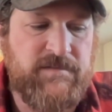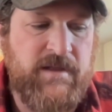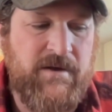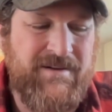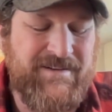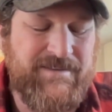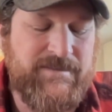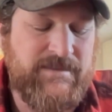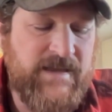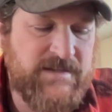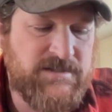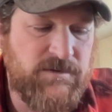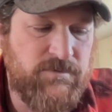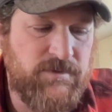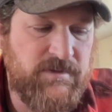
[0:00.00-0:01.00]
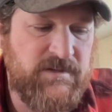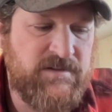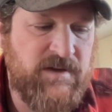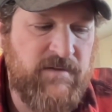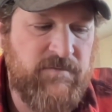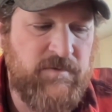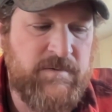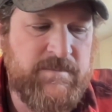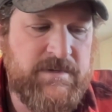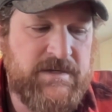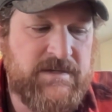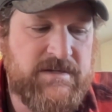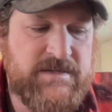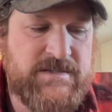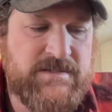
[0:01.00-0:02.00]
Now, that's a really tough one,
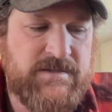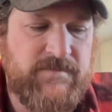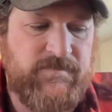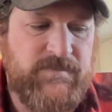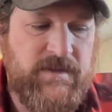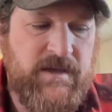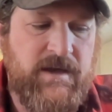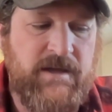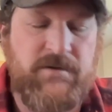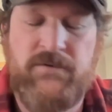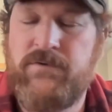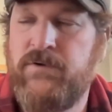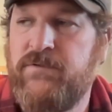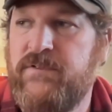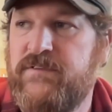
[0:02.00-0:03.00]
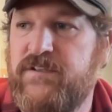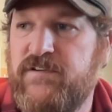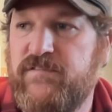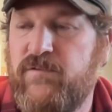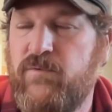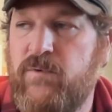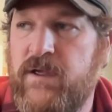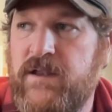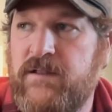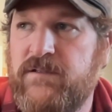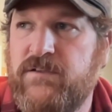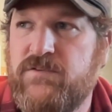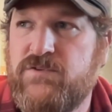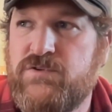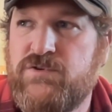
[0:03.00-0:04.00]
because I don't know that there's a way to
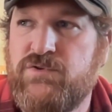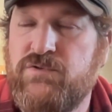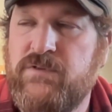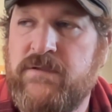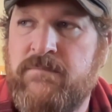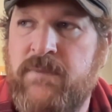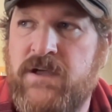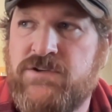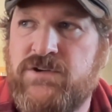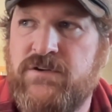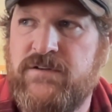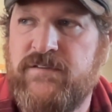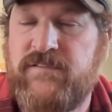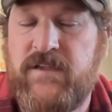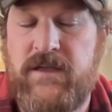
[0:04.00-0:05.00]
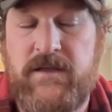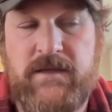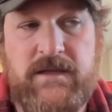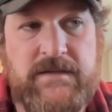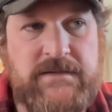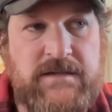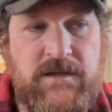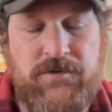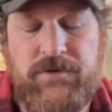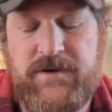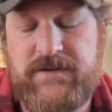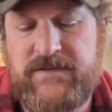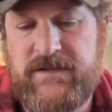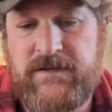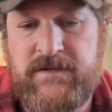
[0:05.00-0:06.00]
truly measure and say it did or
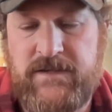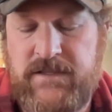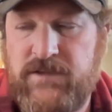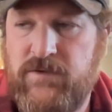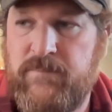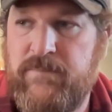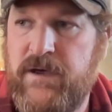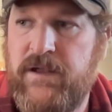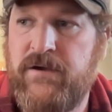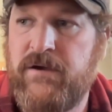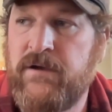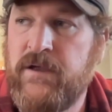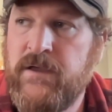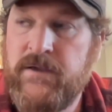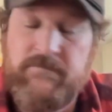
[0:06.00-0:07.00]
it didn't heal better.